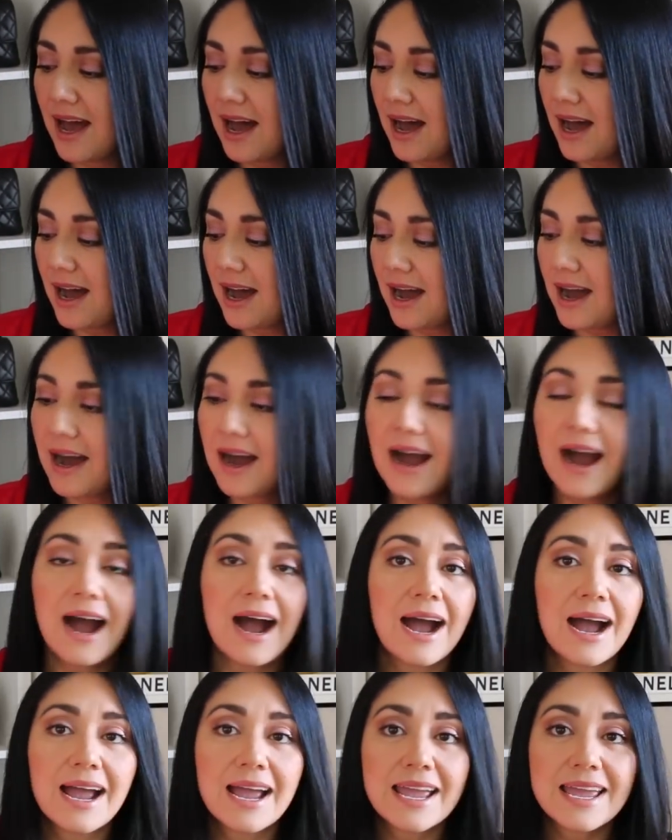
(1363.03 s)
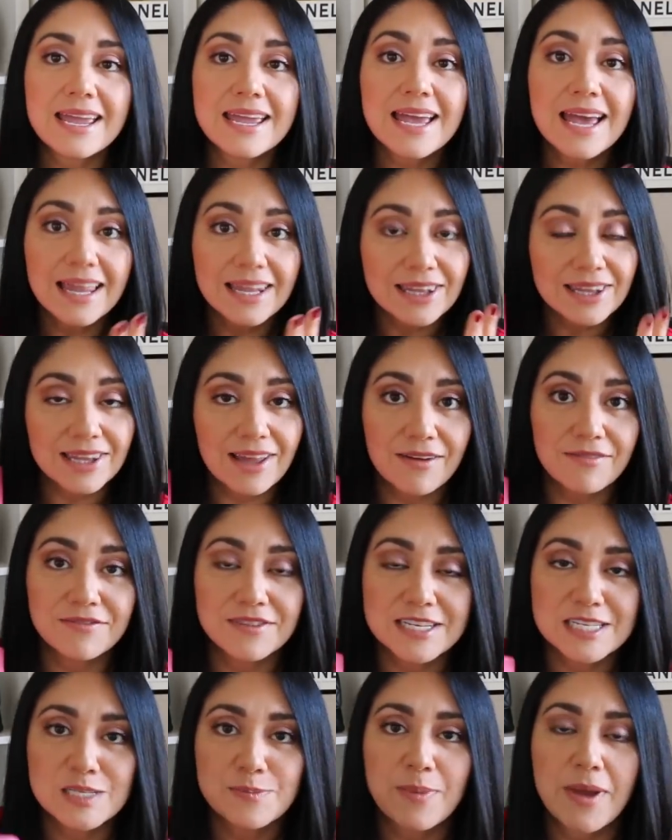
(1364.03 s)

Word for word: Uh, I love this